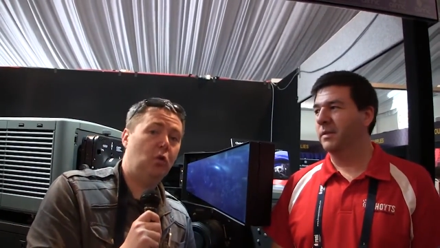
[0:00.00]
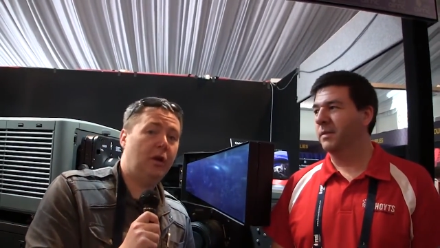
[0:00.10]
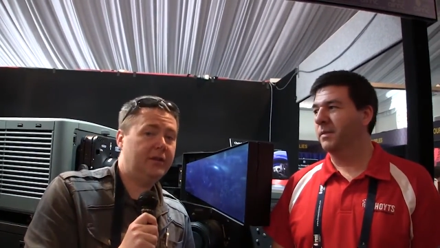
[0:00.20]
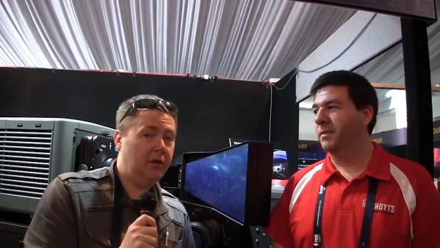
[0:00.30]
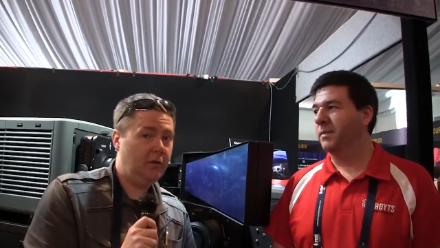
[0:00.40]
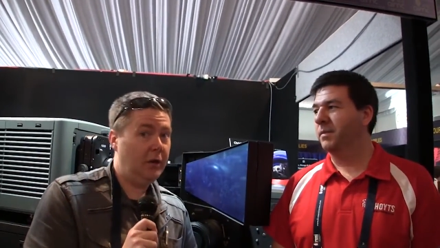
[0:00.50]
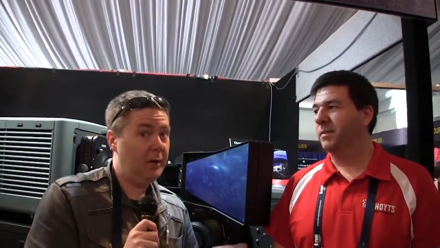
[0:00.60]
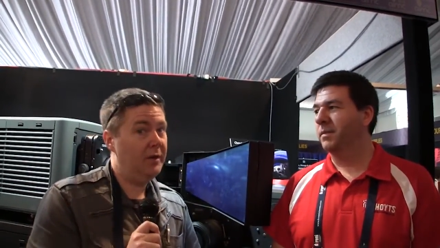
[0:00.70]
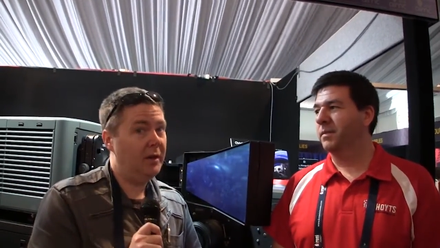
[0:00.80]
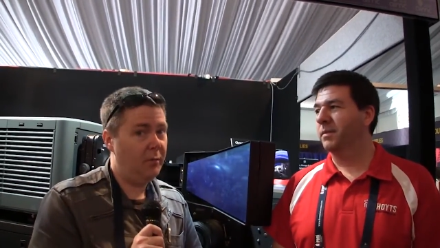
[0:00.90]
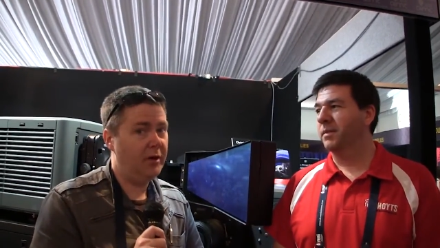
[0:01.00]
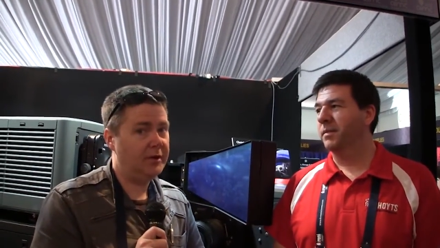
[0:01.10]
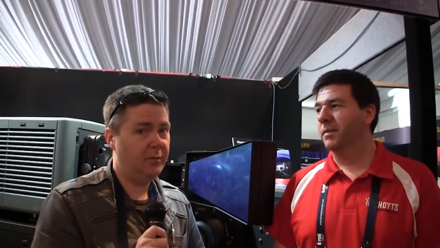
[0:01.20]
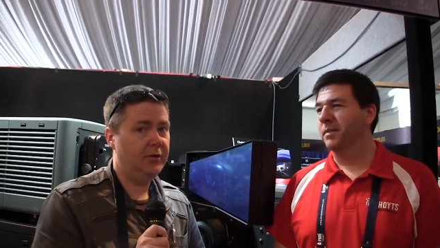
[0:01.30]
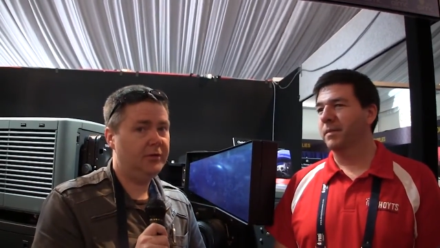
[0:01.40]
Speaker 1: one, so I thought he'd be the
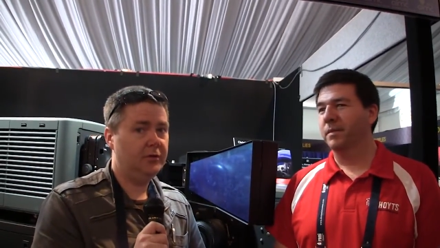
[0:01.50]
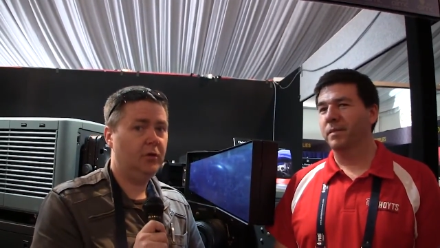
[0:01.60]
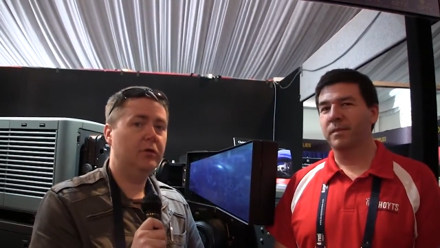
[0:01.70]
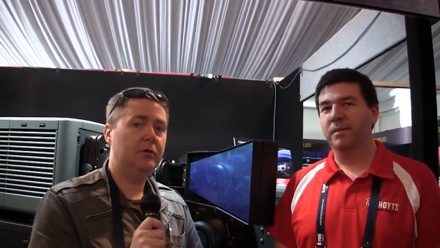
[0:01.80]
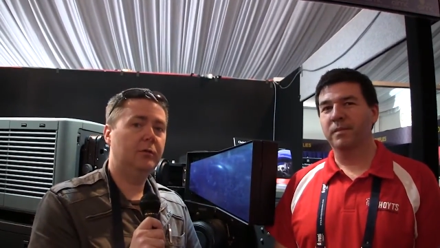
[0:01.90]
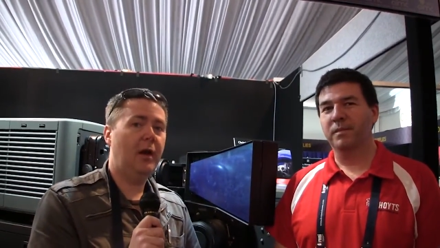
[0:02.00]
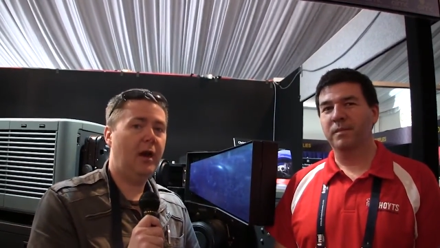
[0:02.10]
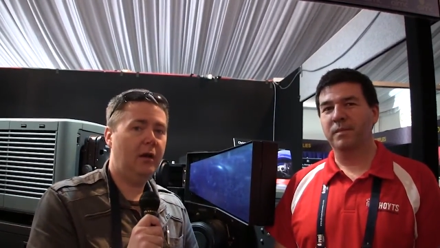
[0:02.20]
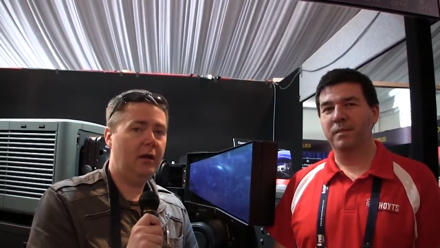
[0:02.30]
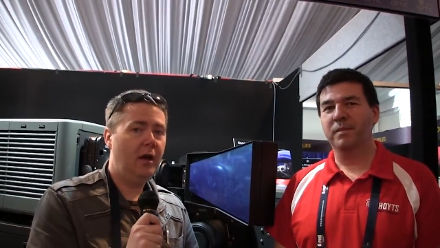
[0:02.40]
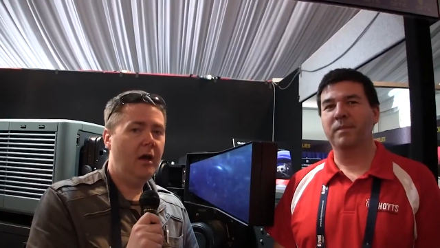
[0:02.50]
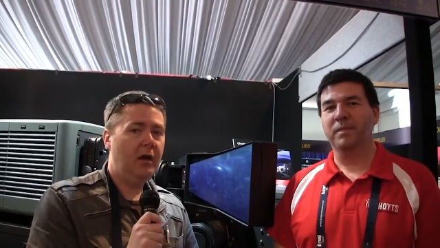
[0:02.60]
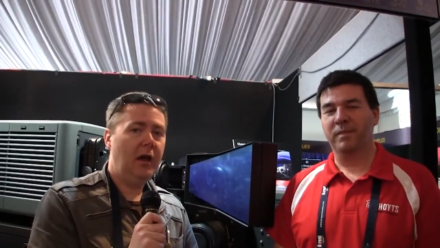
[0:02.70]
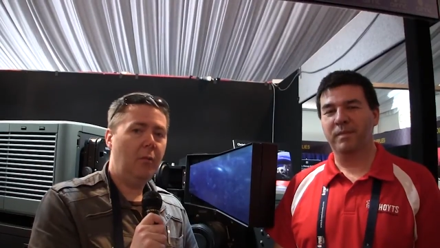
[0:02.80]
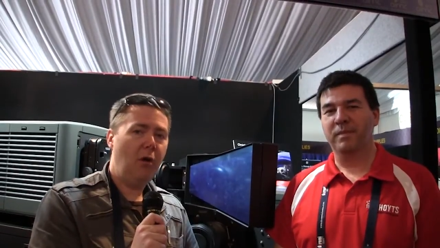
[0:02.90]
best person to talk to about it.
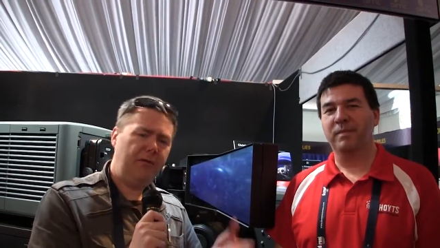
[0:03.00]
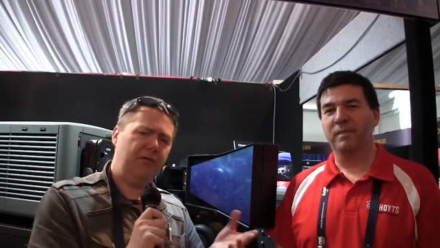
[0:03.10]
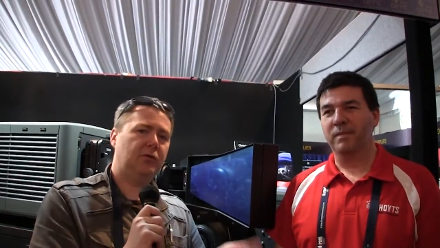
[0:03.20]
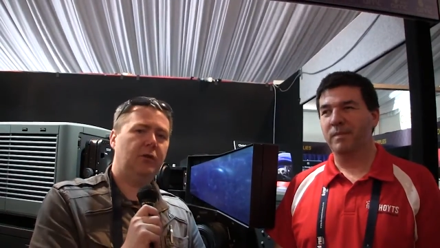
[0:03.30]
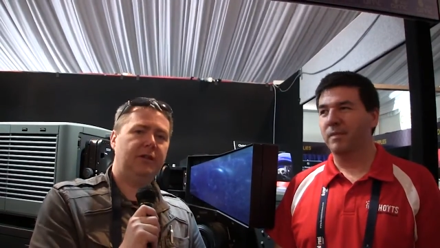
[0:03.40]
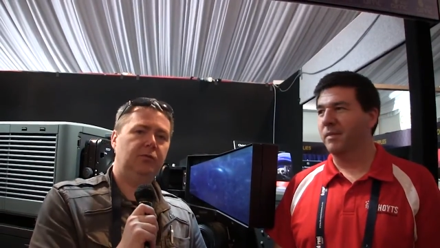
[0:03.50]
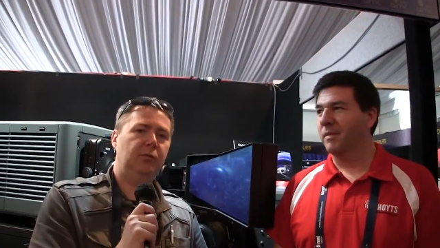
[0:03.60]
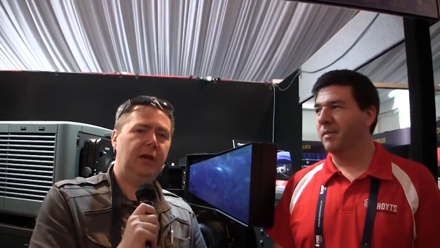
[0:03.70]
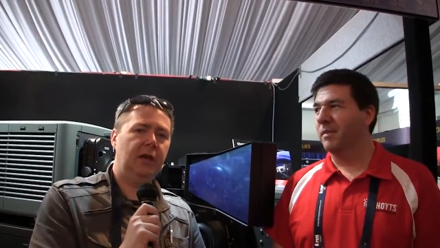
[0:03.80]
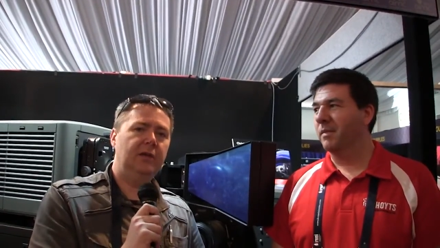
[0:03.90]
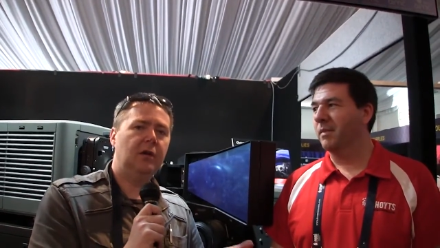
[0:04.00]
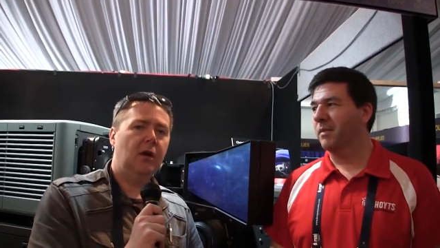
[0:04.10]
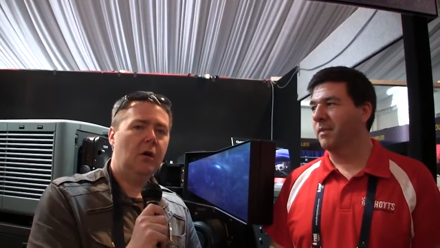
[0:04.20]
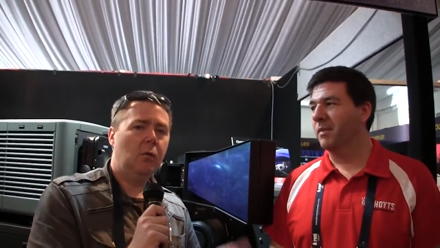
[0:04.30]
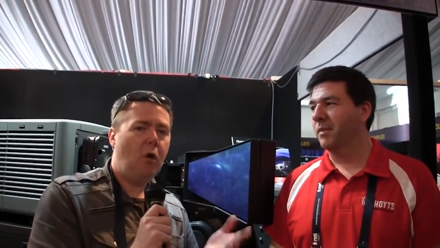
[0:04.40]
Now my first question would be is
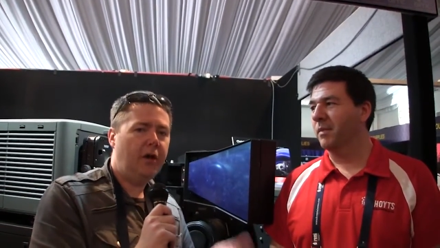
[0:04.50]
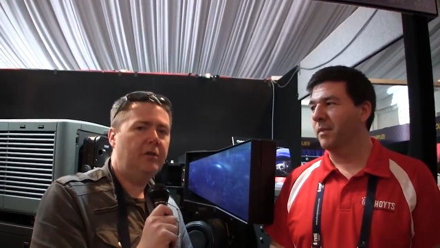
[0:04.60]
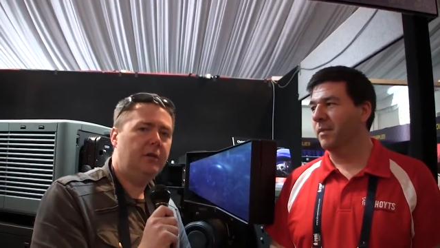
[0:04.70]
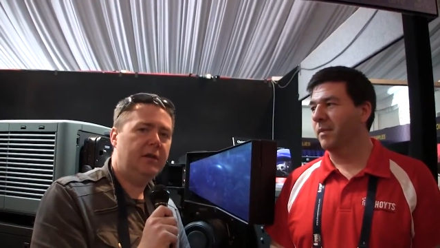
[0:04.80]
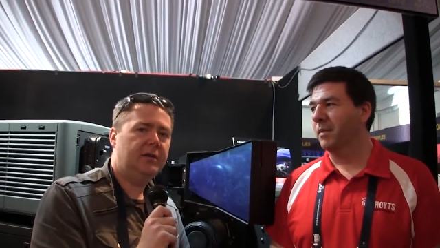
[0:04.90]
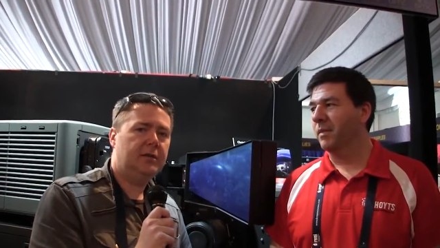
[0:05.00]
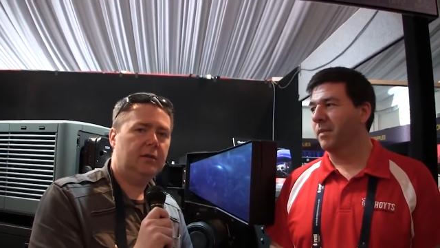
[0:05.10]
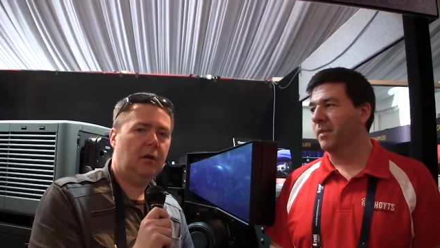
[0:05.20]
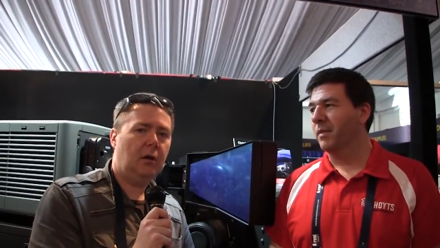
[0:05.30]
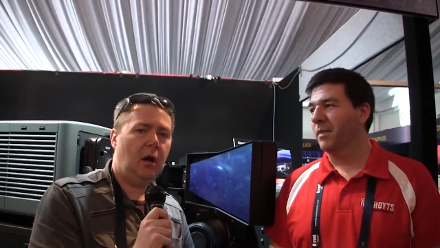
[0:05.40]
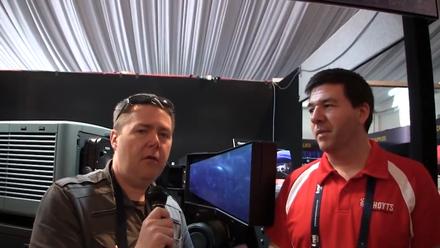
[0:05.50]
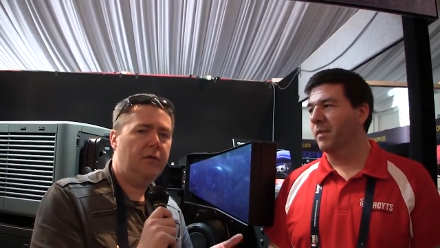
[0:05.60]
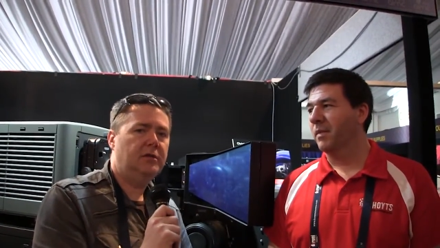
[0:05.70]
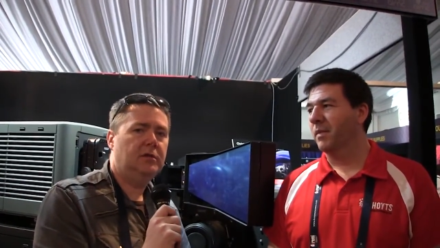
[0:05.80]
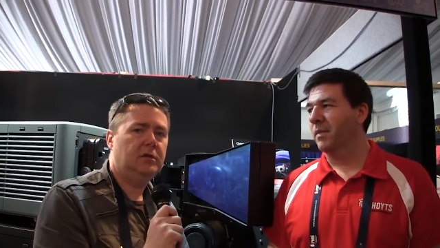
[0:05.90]
why do this
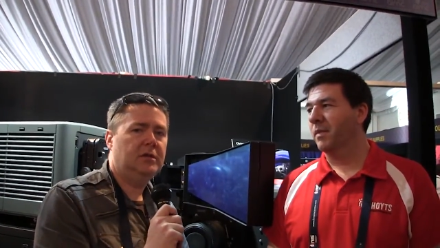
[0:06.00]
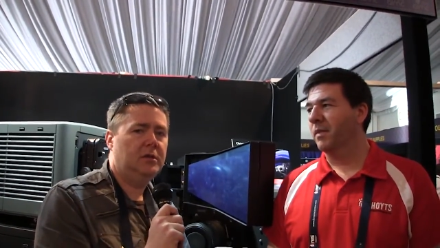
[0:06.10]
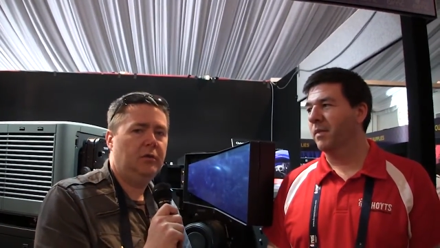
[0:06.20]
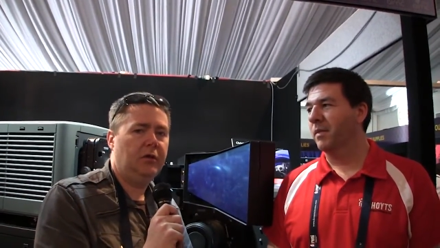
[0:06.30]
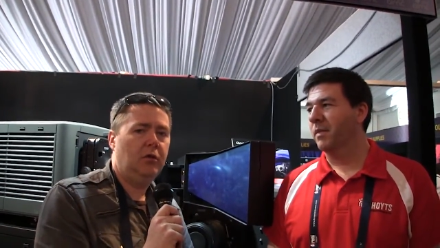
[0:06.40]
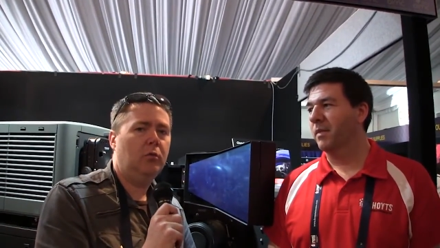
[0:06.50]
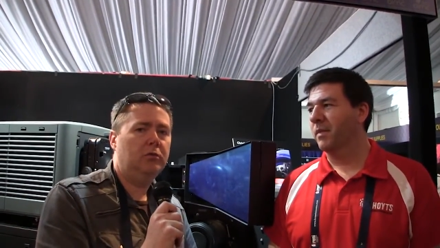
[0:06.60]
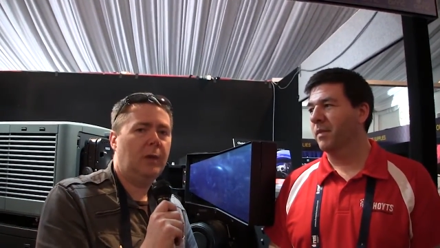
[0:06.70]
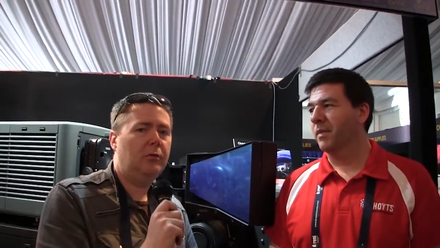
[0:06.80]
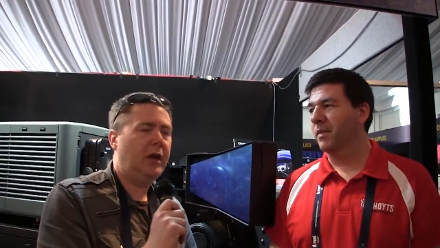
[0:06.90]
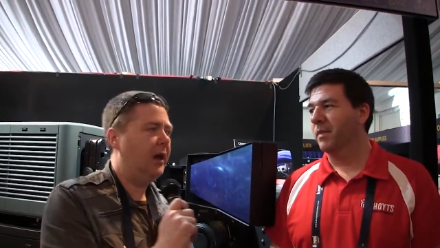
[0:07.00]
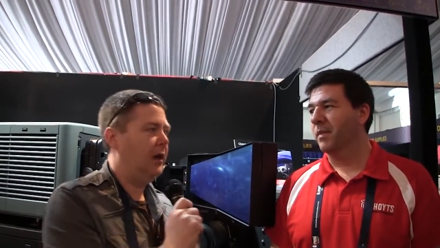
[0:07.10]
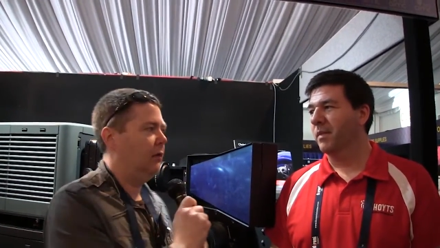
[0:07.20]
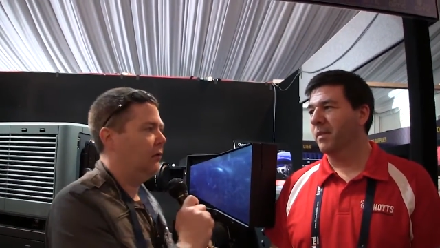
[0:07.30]
over just doing the normal double ganging,